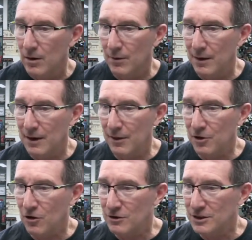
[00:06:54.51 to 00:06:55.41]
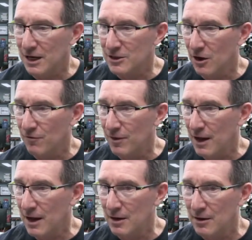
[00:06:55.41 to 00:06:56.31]
on that other contact over
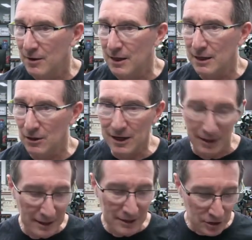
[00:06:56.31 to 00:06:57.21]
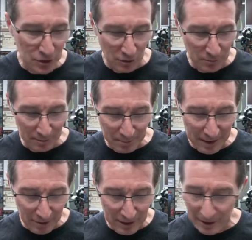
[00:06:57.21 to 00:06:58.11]
there. There you go. Like I need to do it a bit
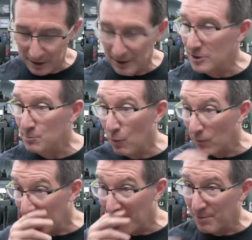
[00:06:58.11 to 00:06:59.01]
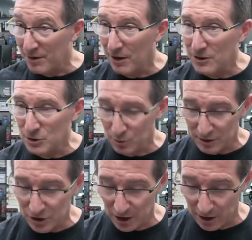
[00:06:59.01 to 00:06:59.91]
better. I need to get this board out, but I just
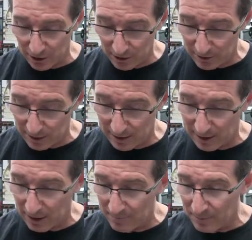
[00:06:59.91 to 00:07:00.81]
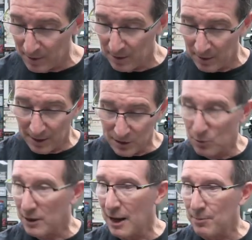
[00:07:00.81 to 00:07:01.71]
wanted to show you. There you go. That's
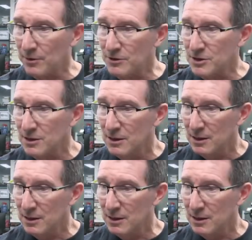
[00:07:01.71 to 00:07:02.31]
what happens.